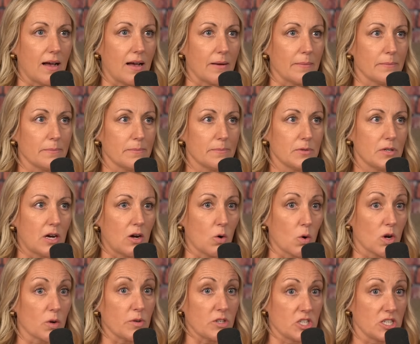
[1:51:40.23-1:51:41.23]
um,
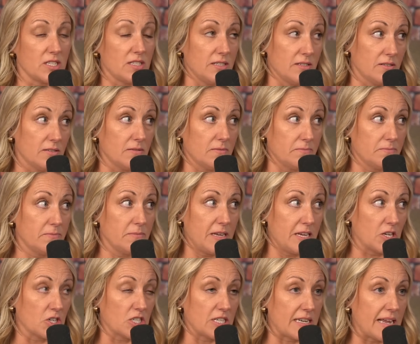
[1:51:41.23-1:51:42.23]
which is still
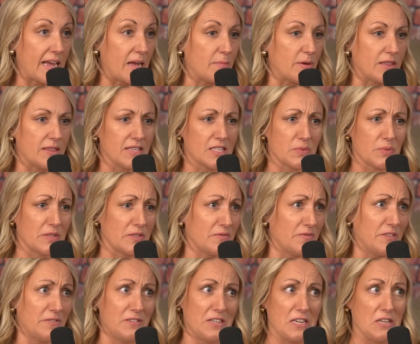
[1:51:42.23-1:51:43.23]
here today, but this
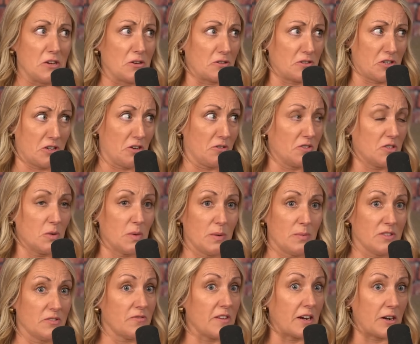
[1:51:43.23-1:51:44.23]
was 15 years ago,
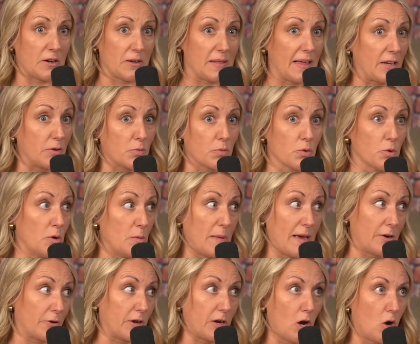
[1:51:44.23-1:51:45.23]
so it was very like
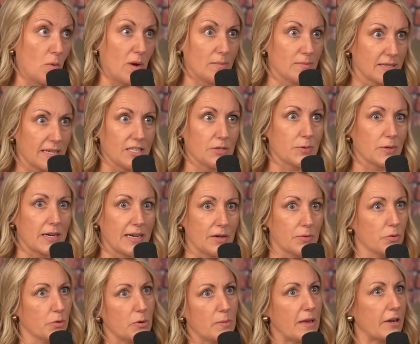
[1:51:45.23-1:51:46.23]
rudimentary. All websites were
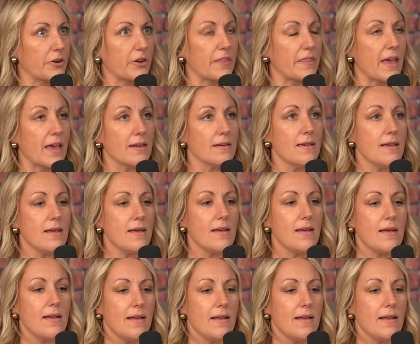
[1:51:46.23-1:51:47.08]
kind of rudimentary then.